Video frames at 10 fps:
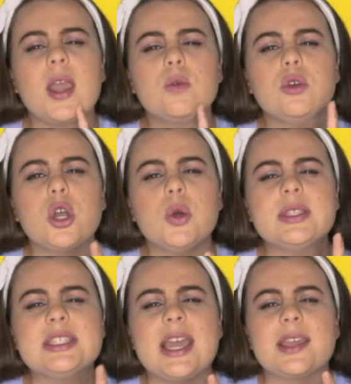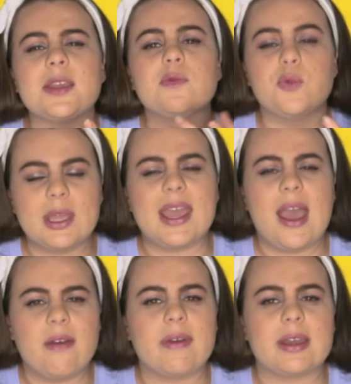I will go and check if we
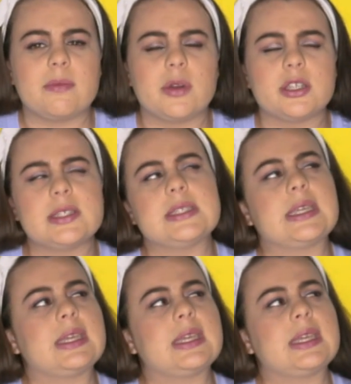have an emergency